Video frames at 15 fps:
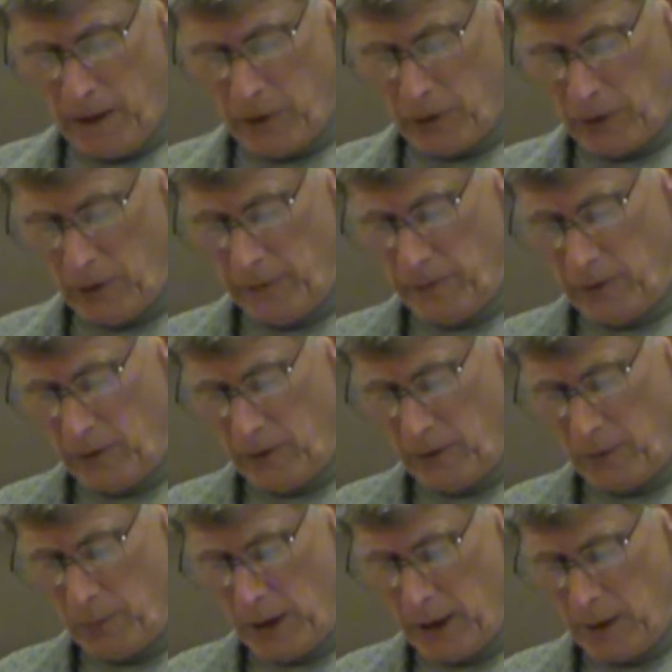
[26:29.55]
and
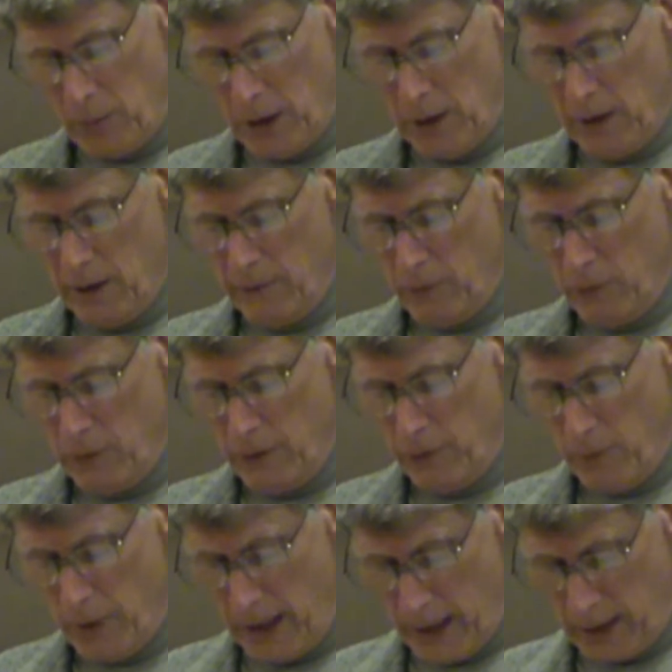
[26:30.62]
surfaces by a medieval
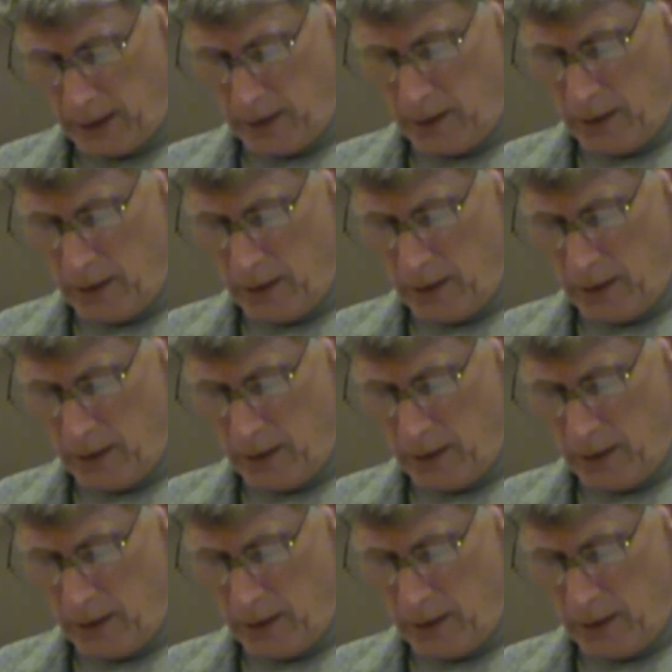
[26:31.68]
riverbank.